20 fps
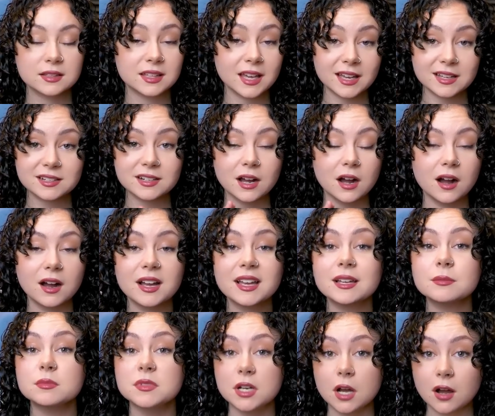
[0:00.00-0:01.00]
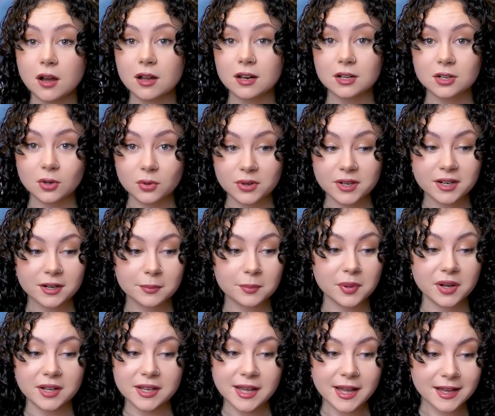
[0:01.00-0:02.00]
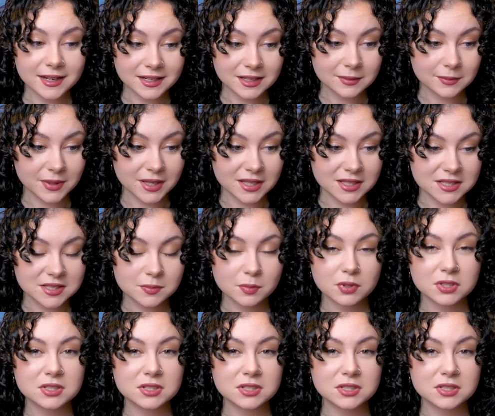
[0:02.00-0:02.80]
Again, I am not a lawyer by any means,